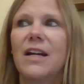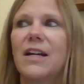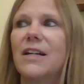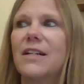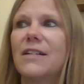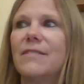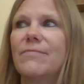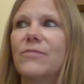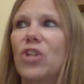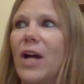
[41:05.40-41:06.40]

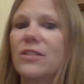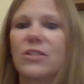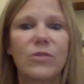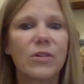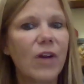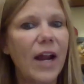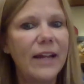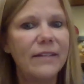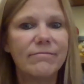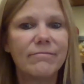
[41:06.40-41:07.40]
Um, John's doing
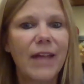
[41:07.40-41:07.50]
great,